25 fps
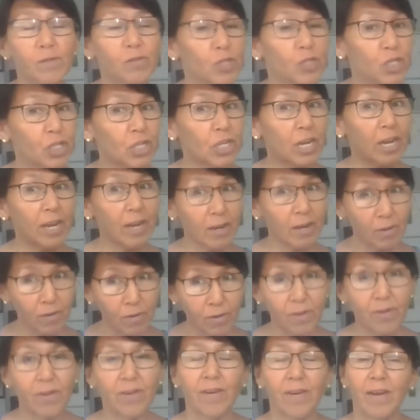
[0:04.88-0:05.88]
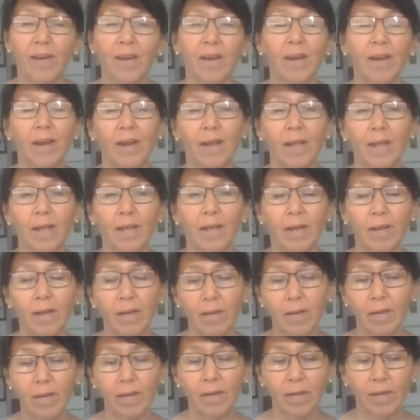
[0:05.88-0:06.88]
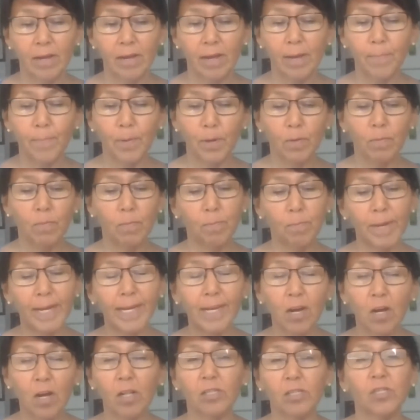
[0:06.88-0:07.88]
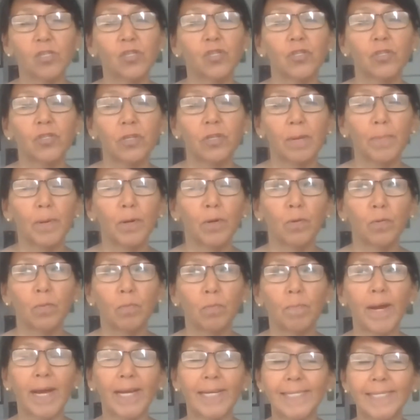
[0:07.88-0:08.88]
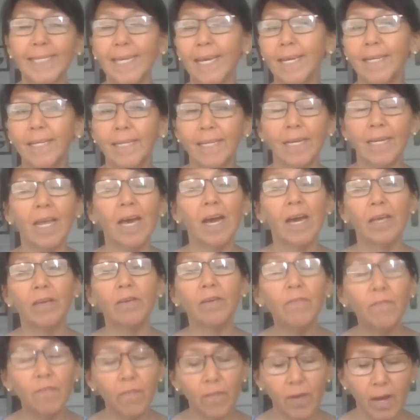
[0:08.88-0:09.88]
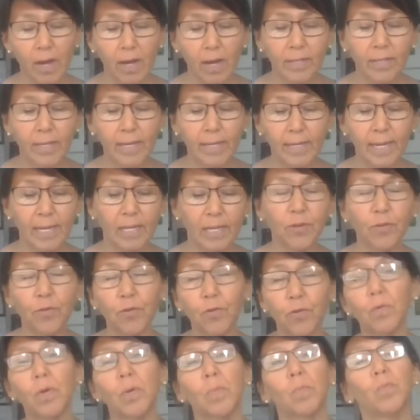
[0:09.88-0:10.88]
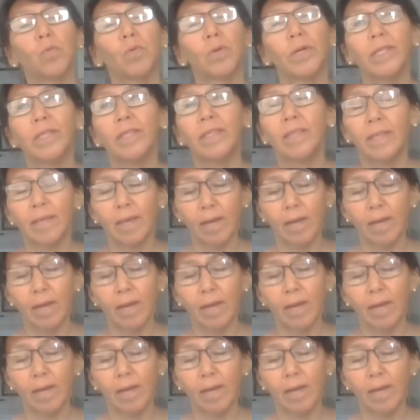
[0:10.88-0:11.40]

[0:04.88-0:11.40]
to share about my culture, about my daily life that I grew up with.